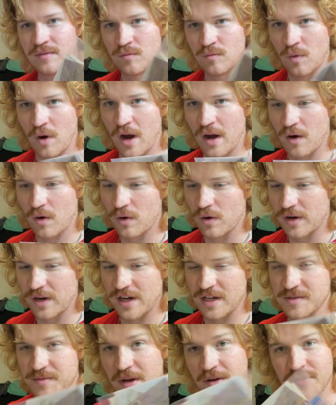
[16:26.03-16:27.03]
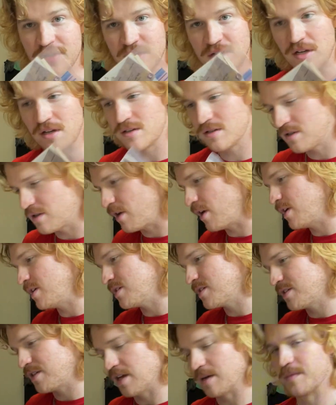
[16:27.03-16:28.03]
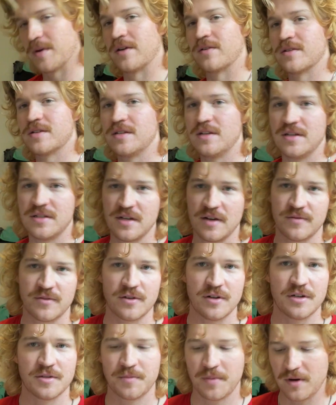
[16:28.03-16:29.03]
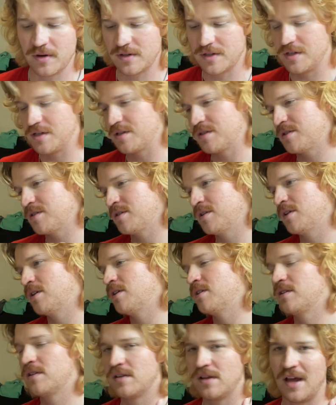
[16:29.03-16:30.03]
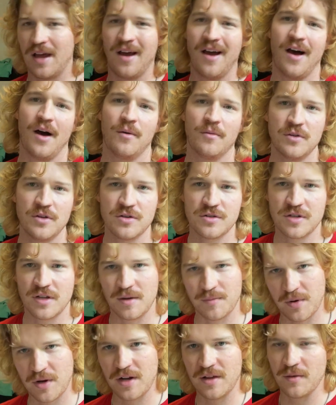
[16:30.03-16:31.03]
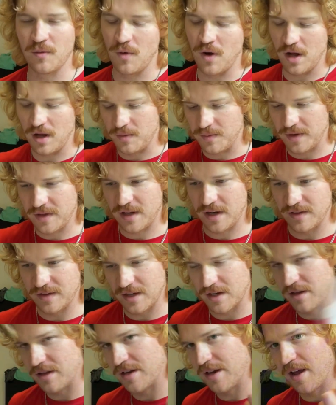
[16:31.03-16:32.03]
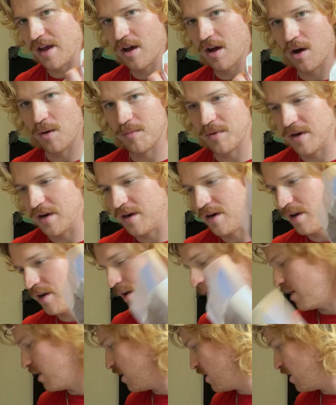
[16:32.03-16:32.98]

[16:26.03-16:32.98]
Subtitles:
where I organize my receipts. So I just take my receipts after each purchase. Usually I put it in the wallet, but then at the end of the day, I'll put it in